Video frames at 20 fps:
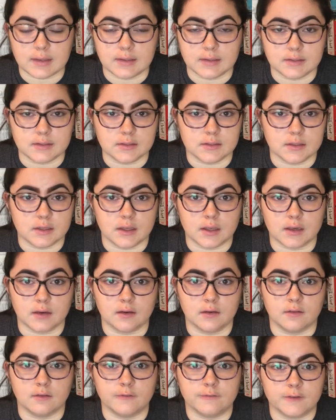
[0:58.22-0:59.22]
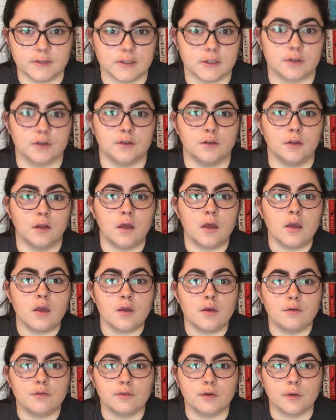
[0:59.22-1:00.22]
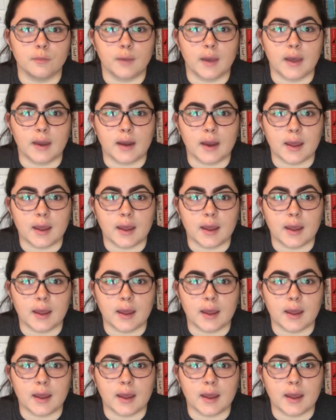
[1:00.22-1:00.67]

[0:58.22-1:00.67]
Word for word: is in physical format.